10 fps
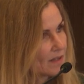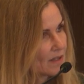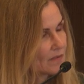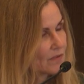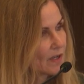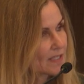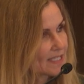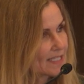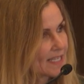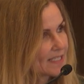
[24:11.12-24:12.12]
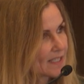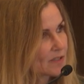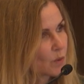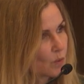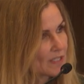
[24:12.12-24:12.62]
Advanced disease
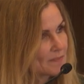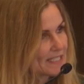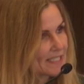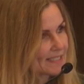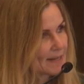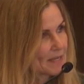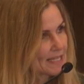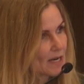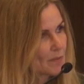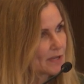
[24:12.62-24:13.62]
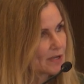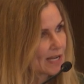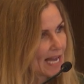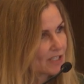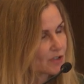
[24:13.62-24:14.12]
doesn't always mean systemic therapy. You
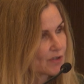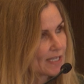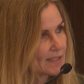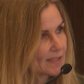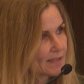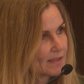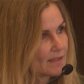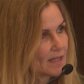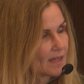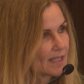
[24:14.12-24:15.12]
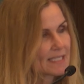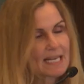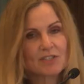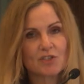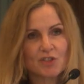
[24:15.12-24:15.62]
can treat
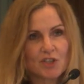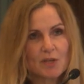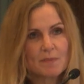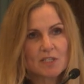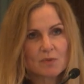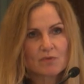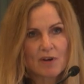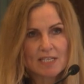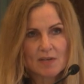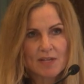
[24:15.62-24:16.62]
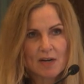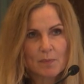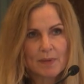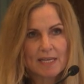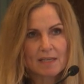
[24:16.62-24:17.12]
isolated tumours with
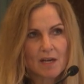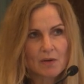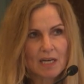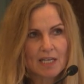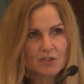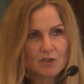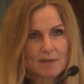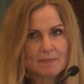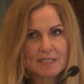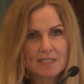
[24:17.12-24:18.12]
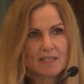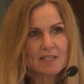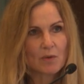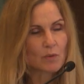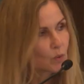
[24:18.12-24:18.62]
radiotherapy and localised treatments. They
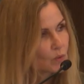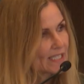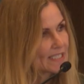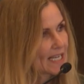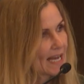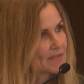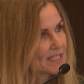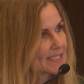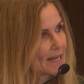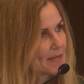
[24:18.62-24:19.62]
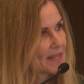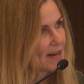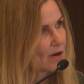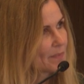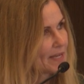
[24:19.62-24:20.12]
don't all need to have systemic
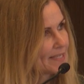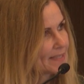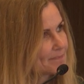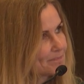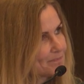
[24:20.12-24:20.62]
therapies.